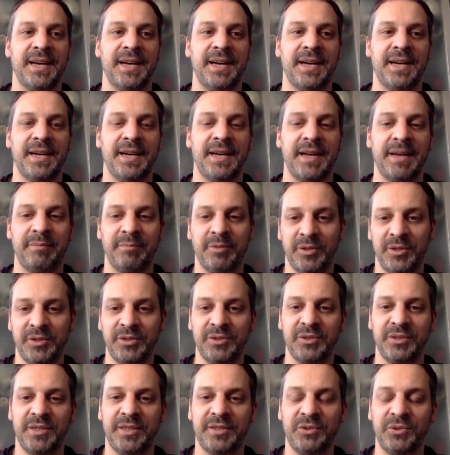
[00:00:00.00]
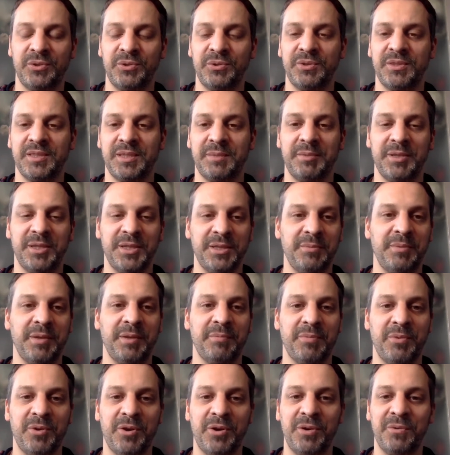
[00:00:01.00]
I'm going to introduce him a little
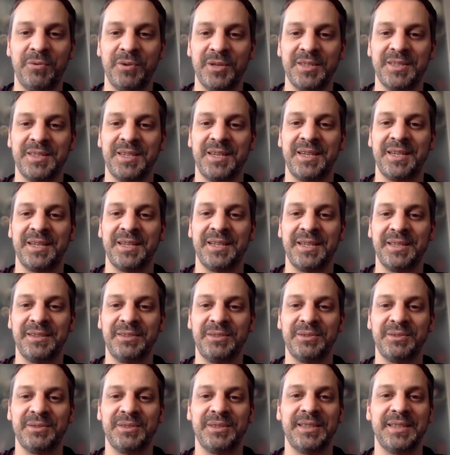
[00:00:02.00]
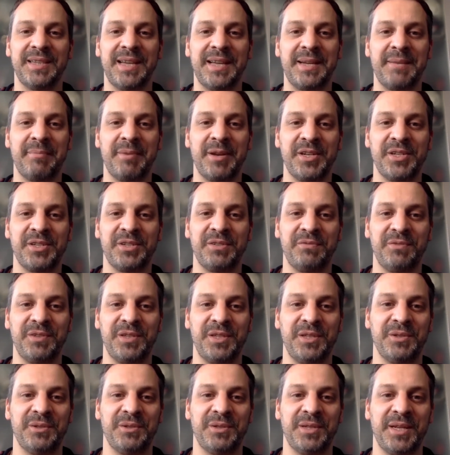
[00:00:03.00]
bit more once I get to the animation
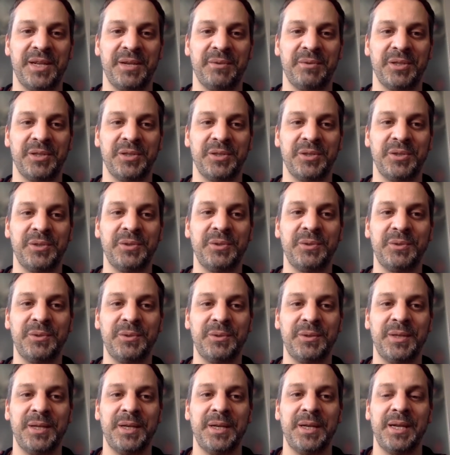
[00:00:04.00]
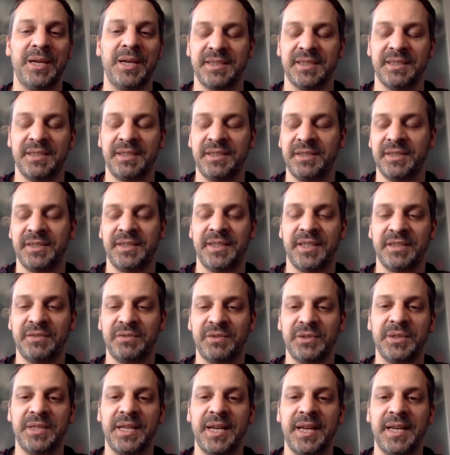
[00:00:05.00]
video that I want to do in the
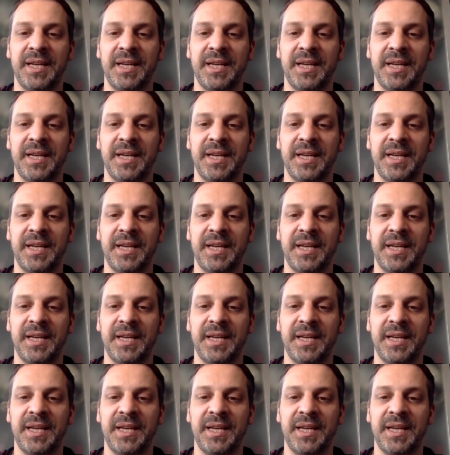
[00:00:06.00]
next few